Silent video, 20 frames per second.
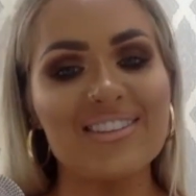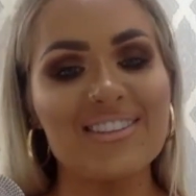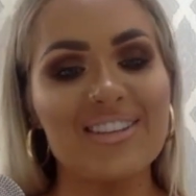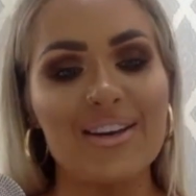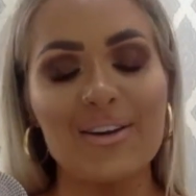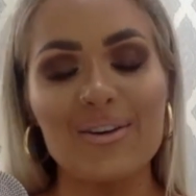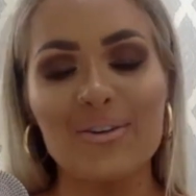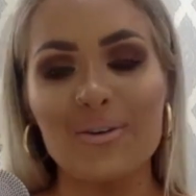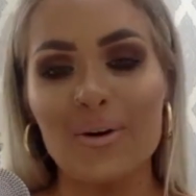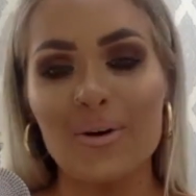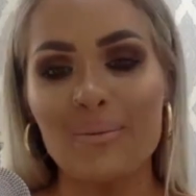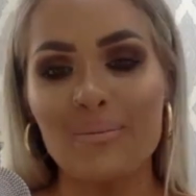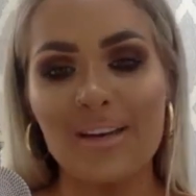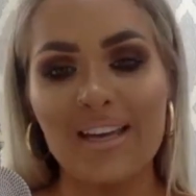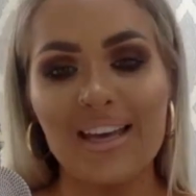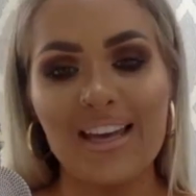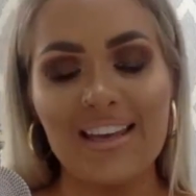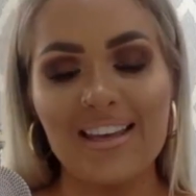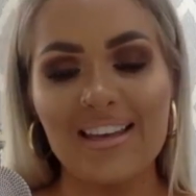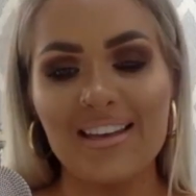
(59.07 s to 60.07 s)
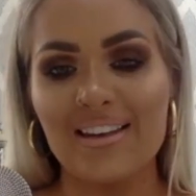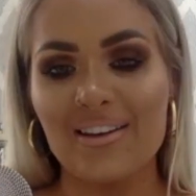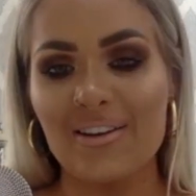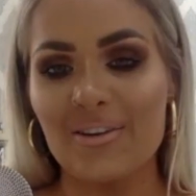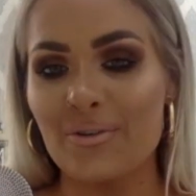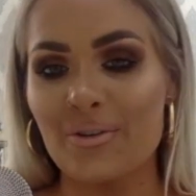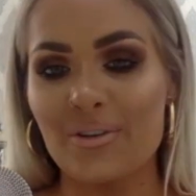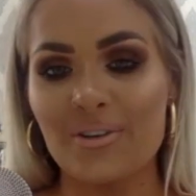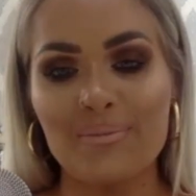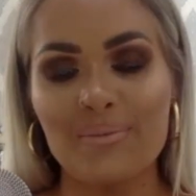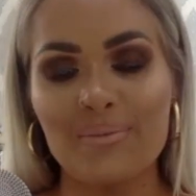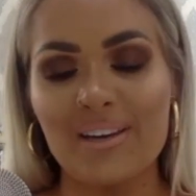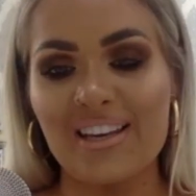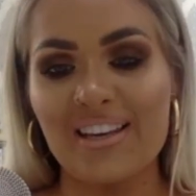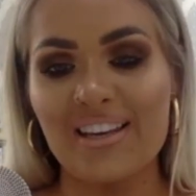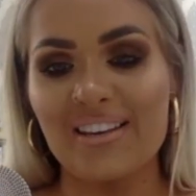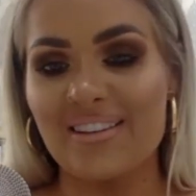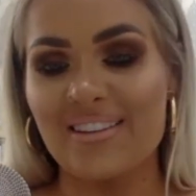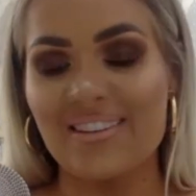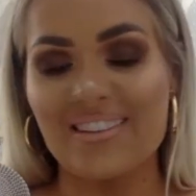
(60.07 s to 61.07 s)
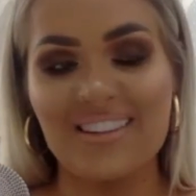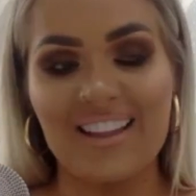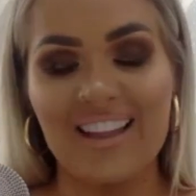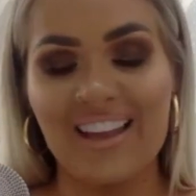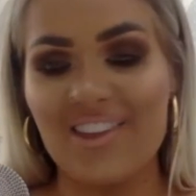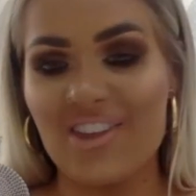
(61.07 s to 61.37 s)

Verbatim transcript: So on all of my like